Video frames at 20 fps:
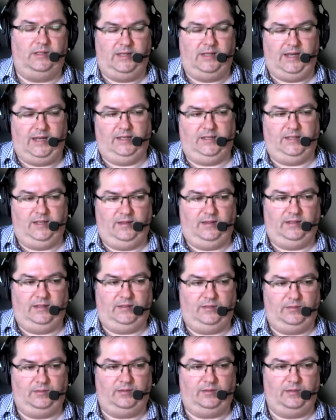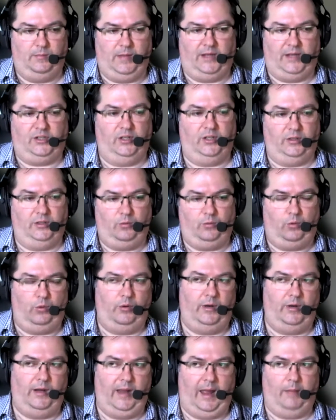into this dimension
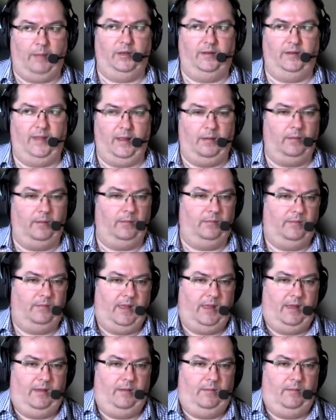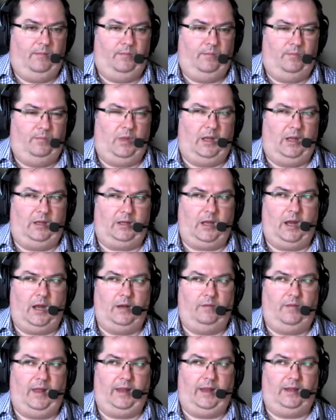or inhabit their, their uh,
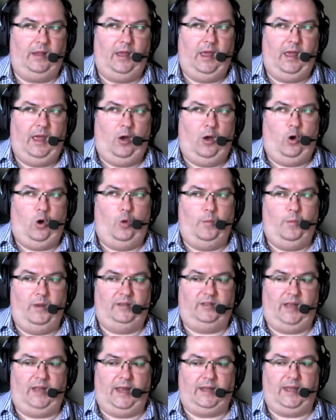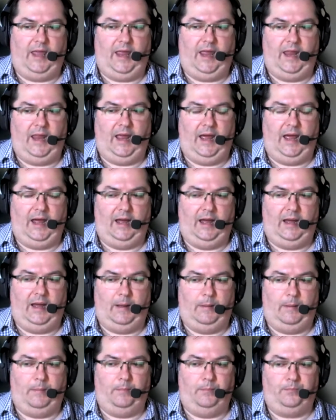kind of like almost like a.
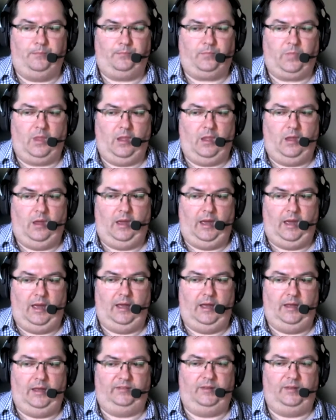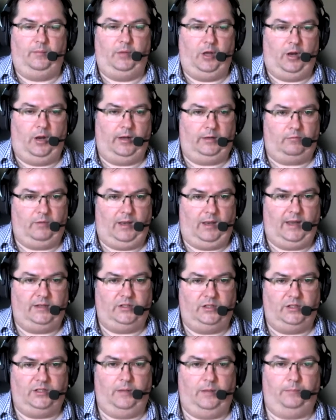Um, uh, symbiotic
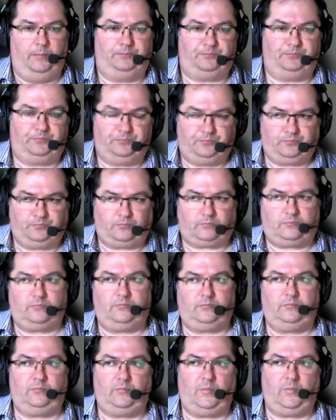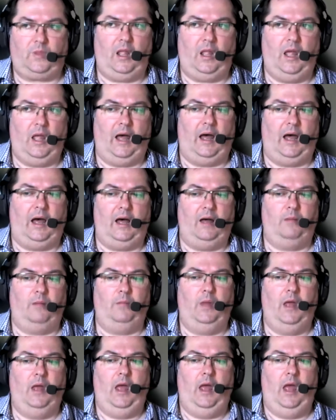relationship.
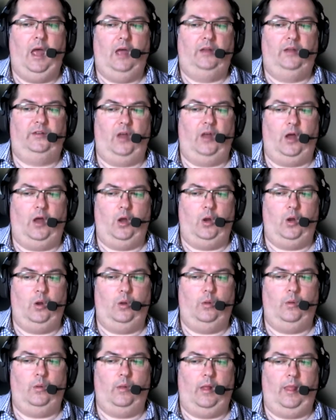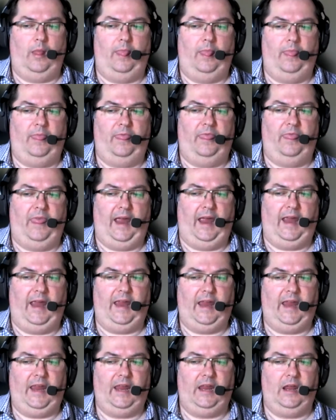Um, so
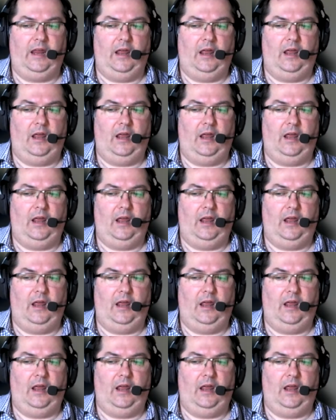they